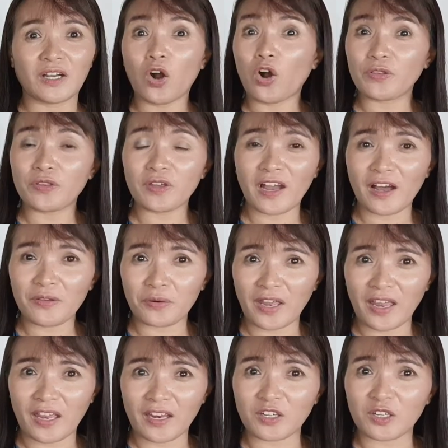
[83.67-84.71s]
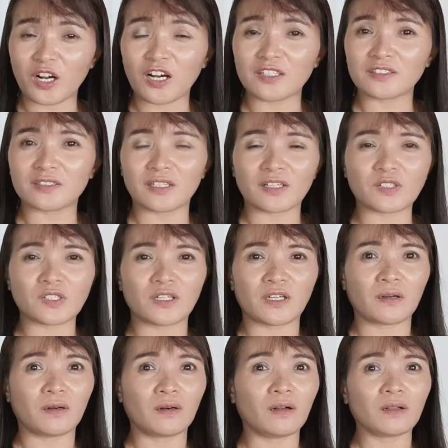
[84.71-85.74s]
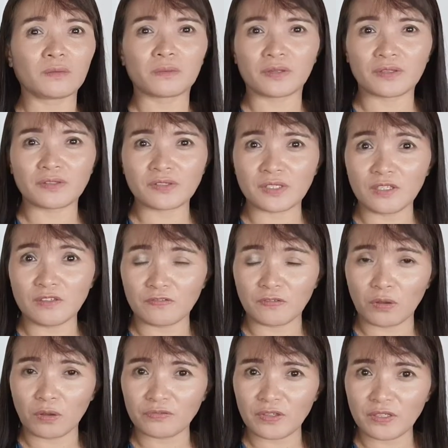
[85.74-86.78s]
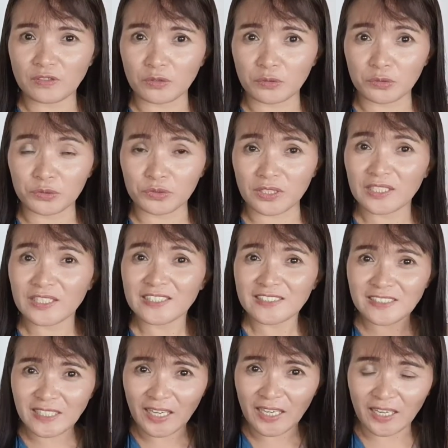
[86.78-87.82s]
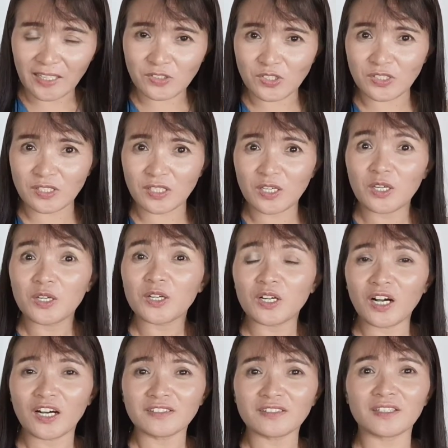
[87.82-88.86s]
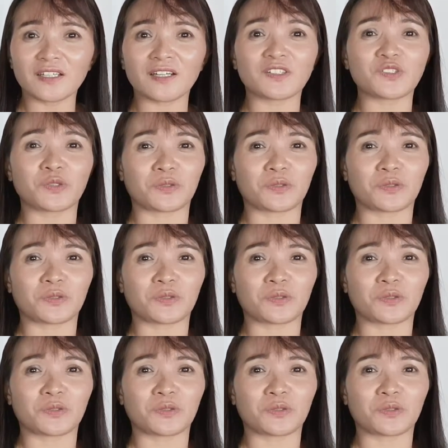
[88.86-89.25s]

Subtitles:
On the other hand, a context, like all words involving the root text, context